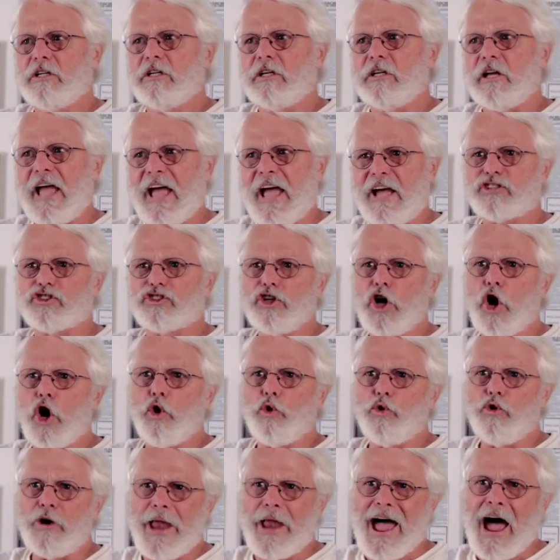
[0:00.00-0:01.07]
as
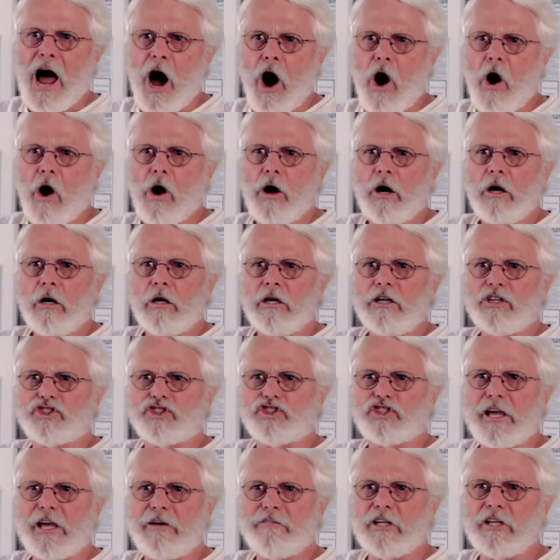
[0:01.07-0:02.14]
known now, is
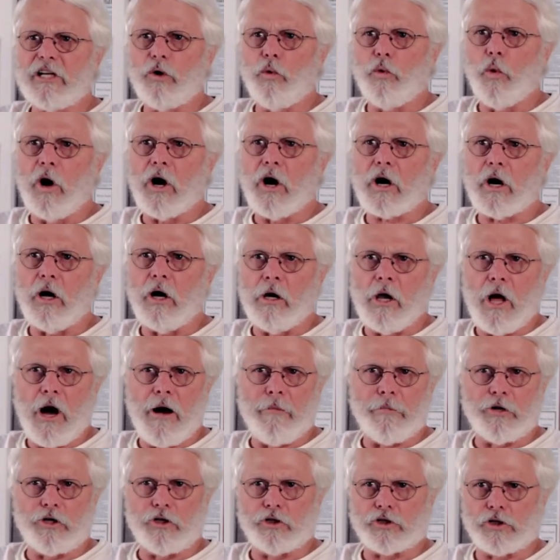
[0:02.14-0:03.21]
71
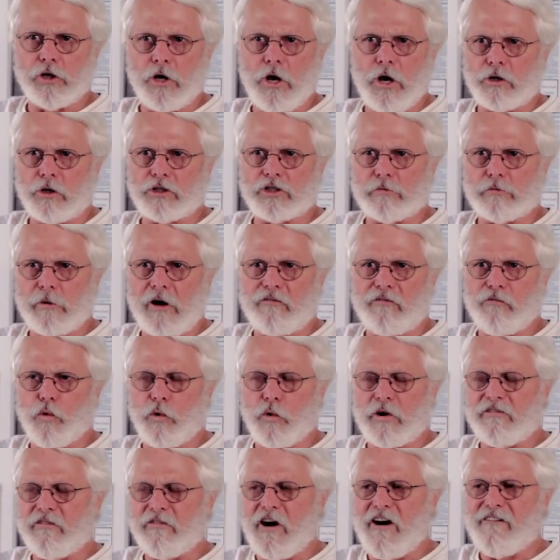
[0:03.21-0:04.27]
kilometers long, which is about
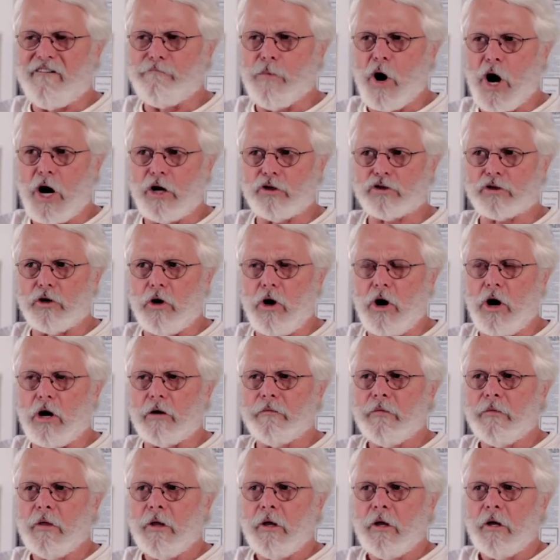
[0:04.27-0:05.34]
45 miles long.
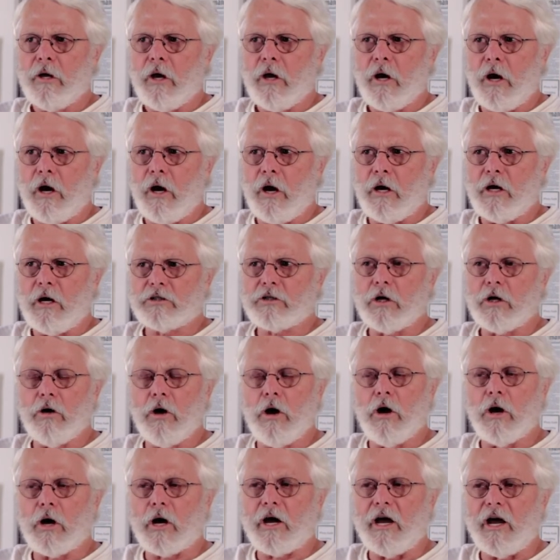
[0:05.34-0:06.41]
That's a
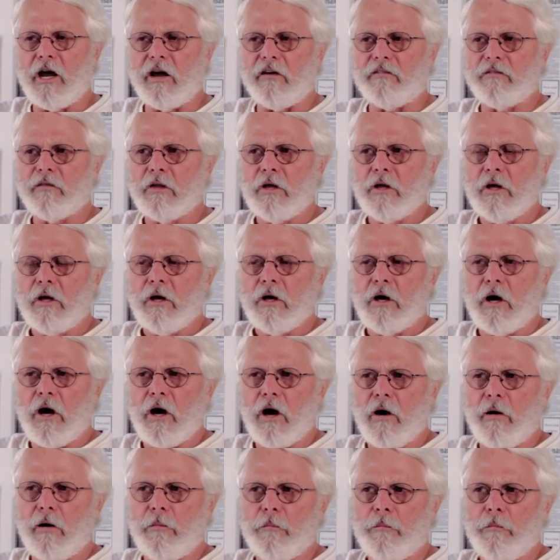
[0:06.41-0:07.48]
long cave.
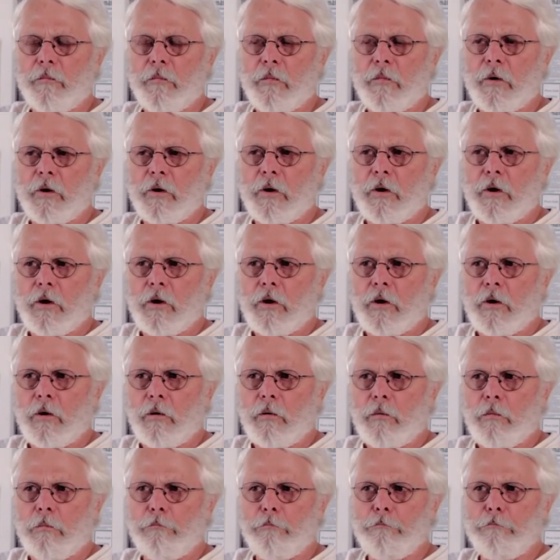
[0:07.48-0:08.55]

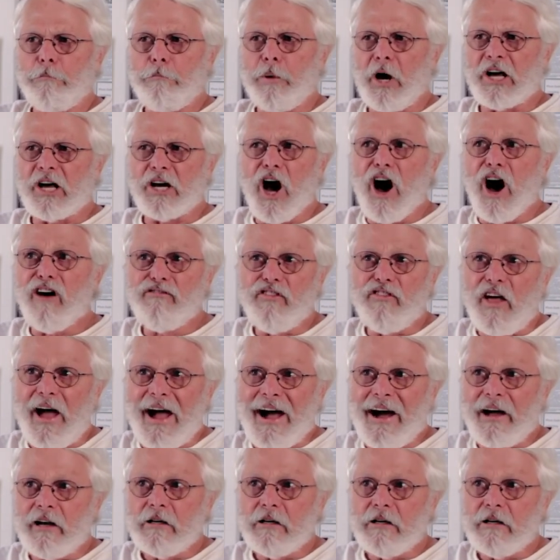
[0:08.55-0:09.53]
But of that,